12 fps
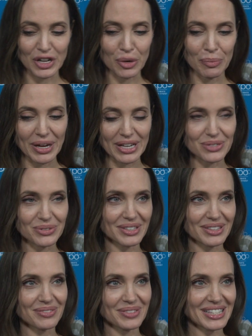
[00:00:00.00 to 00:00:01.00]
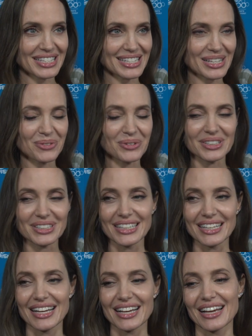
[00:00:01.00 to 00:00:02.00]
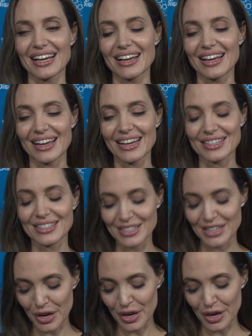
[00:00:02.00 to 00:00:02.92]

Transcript: done our best with the sequel. And